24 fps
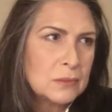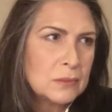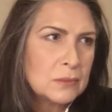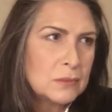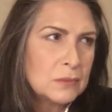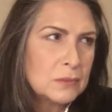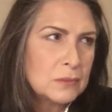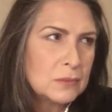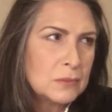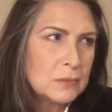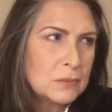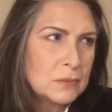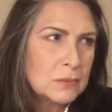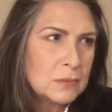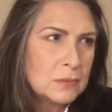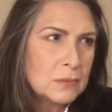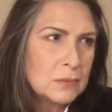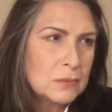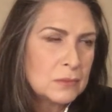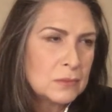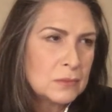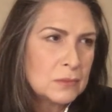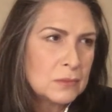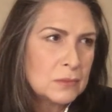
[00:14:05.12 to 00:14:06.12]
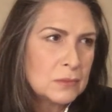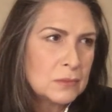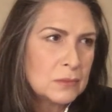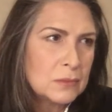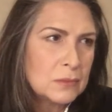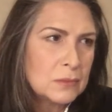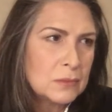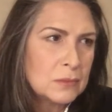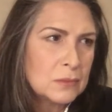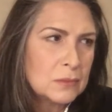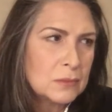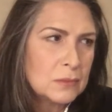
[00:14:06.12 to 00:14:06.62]

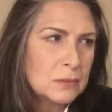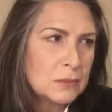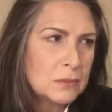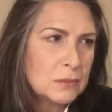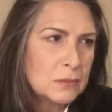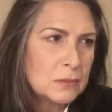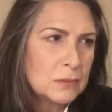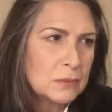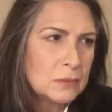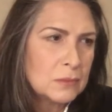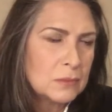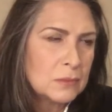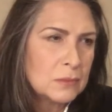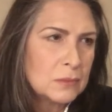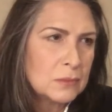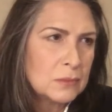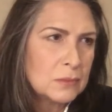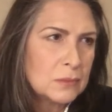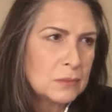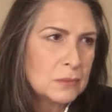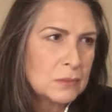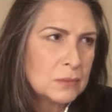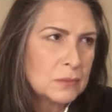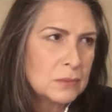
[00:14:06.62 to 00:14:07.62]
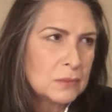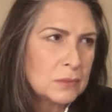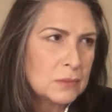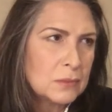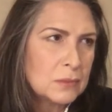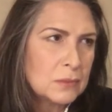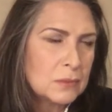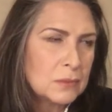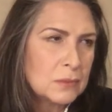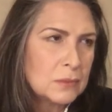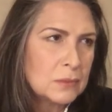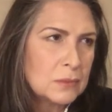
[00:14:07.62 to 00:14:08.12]

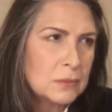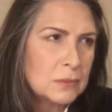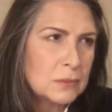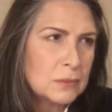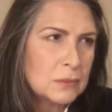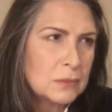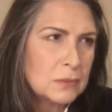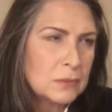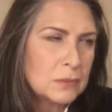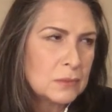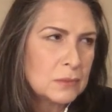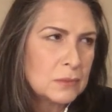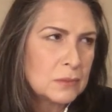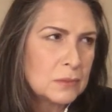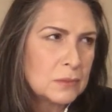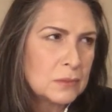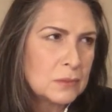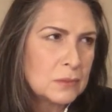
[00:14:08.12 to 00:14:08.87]
[no speech]